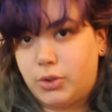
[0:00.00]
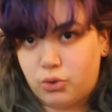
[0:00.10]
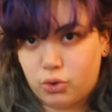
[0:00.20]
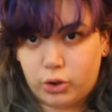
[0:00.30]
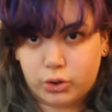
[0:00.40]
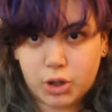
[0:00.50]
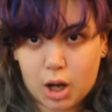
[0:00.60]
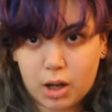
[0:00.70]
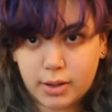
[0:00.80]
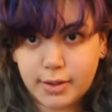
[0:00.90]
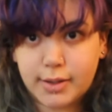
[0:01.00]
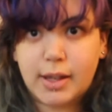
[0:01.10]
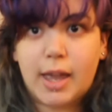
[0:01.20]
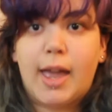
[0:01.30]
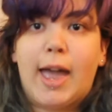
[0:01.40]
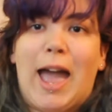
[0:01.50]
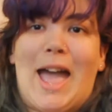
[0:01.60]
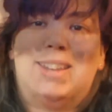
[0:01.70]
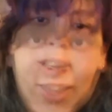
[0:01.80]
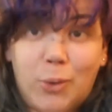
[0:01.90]
draw your charts,
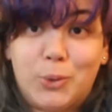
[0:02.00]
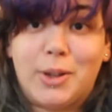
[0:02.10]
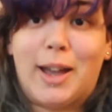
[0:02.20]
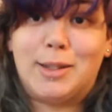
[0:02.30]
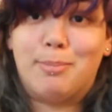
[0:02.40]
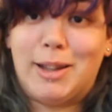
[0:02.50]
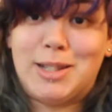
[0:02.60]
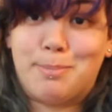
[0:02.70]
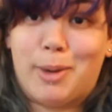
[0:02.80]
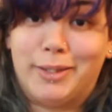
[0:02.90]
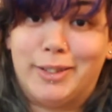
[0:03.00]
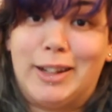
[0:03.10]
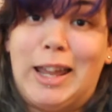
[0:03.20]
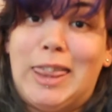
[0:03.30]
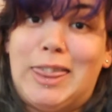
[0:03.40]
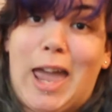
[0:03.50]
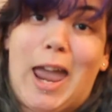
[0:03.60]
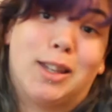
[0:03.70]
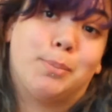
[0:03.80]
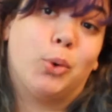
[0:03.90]
and it also has a magic button that
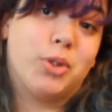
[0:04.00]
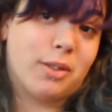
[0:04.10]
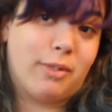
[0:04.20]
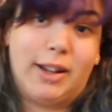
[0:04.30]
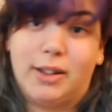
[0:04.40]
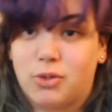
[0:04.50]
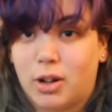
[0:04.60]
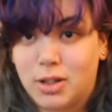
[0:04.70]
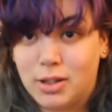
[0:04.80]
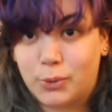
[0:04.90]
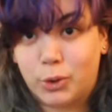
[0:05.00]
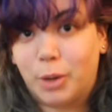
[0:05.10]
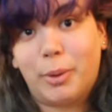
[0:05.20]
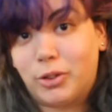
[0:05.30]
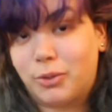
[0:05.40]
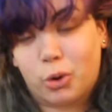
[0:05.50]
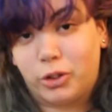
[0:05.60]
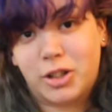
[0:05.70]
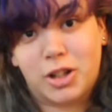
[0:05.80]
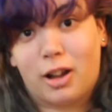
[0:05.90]
exports the written instructions for you once you've drawn
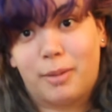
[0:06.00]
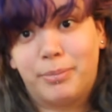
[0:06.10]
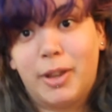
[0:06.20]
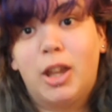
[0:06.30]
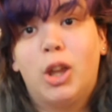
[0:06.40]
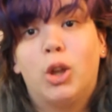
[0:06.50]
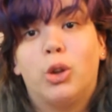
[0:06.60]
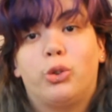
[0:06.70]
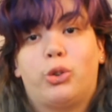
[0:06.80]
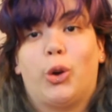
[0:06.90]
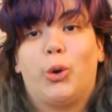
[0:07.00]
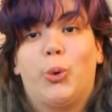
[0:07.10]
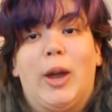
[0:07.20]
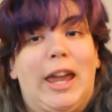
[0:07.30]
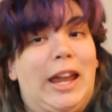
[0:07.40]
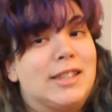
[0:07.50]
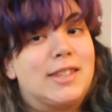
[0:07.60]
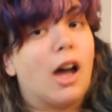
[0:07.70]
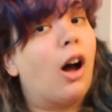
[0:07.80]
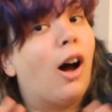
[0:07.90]
your chart. So
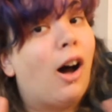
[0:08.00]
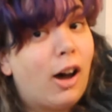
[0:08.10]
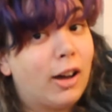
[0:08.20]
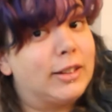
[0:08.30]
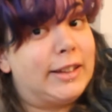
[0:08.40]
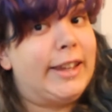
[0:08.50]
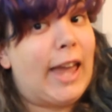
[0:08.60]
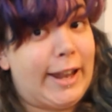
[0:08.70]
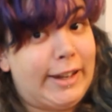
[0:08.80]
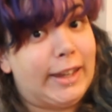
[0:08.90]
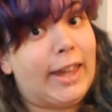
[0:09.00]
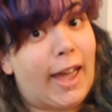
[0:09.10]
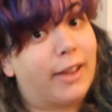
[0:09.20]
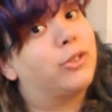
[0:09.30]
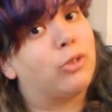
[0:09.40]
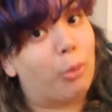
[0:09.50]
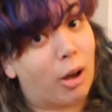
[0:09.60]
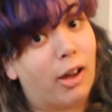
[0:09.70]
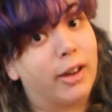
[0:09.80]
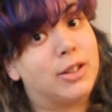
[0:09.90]
it's hardly any extra
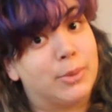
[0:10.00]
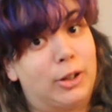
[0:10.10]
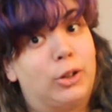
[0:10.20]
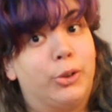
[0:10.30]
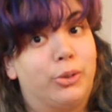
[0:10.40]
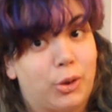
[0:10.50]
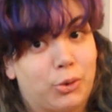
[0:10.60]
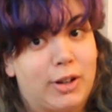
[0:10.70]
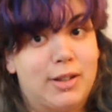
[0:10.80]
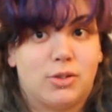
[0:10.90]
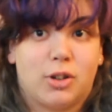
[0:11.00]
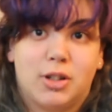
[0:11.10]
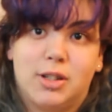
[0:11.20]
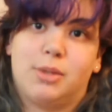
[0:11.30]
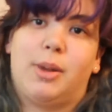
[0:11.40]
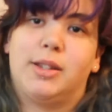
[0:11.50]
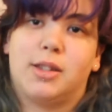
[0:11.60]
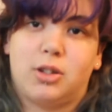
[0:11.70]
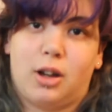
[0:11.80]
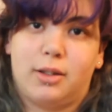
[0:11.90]
work to include those written instructions as well as
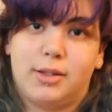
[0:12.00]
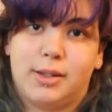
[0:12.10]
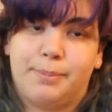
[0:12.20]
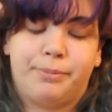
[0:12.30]
the charts.